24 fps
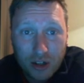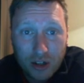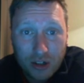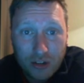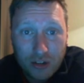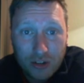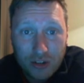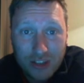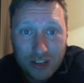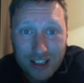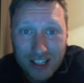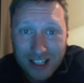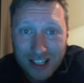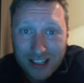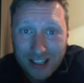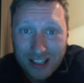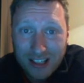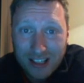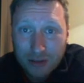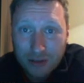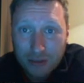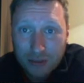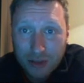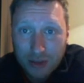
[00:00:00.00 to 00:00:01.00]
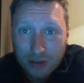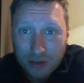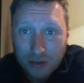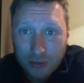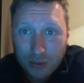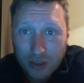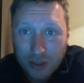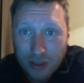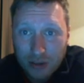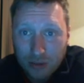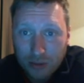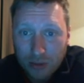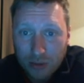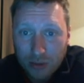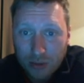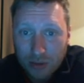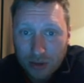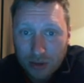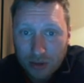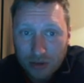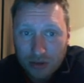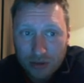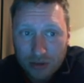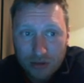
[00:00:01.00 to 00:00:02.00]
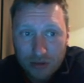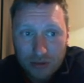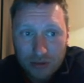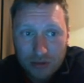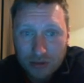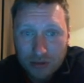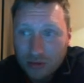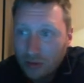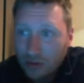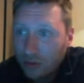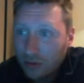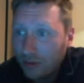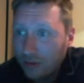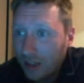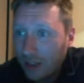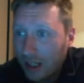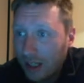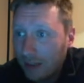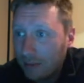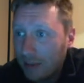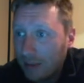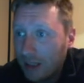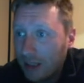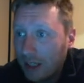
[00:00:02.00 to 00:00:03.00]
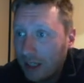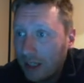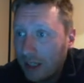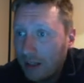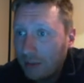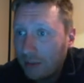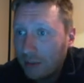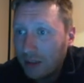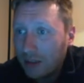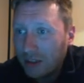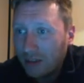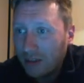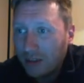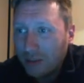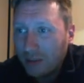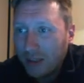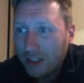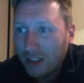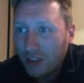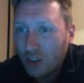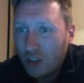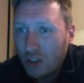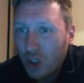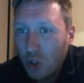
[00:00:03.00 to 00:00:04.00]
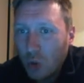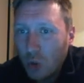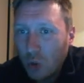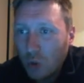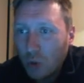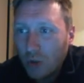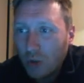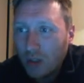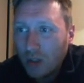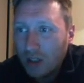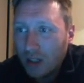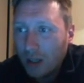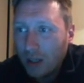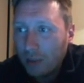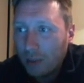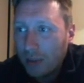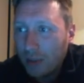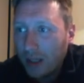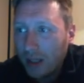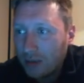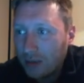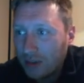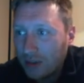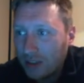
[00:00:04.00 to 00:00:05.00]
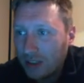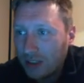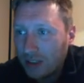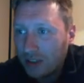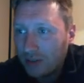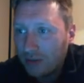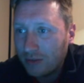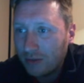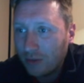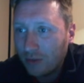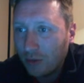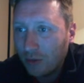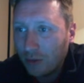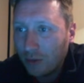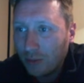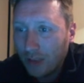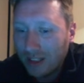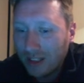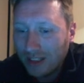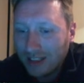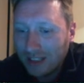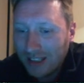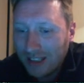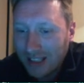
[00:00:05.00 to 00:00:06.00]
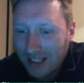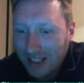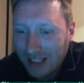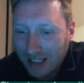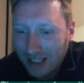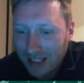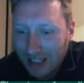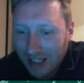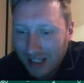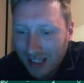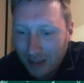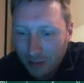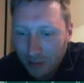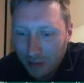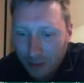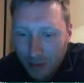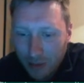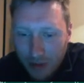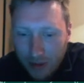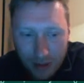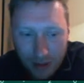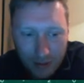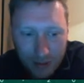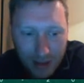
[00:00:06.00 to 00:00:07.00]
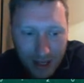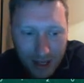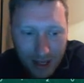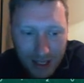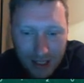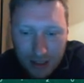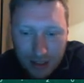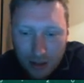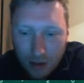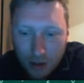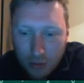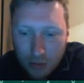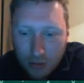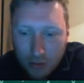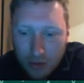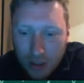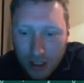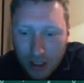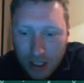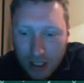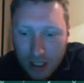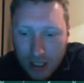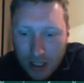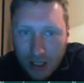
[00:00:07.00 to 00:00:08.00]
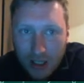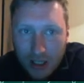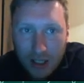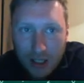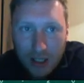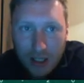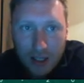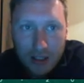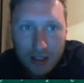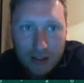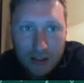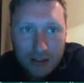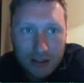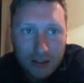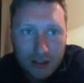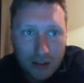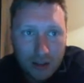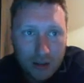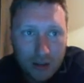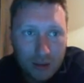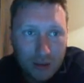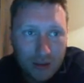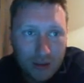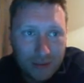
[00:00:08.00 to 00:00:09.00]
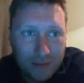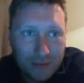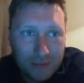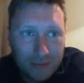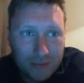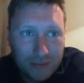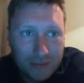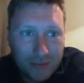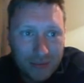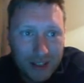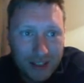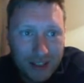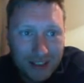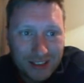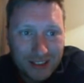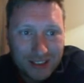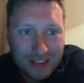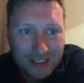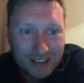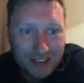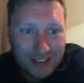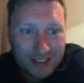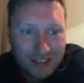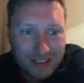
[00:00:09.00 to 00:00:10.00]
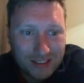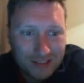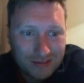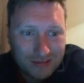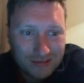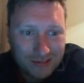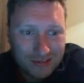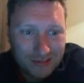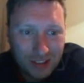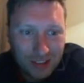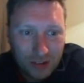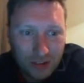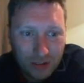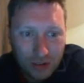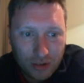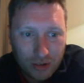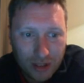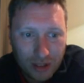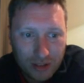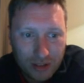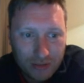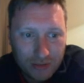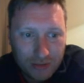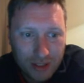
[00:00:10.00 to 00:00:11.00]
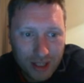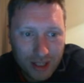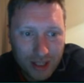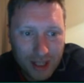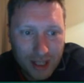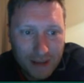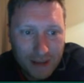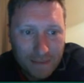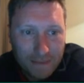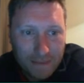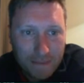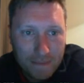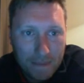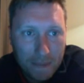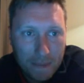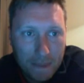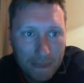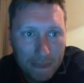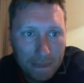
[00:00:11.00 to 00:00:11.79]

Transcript: £110,000 a week as well, which is good for him, but he's only made two appearances for Man City without any goals. So that's not great for him.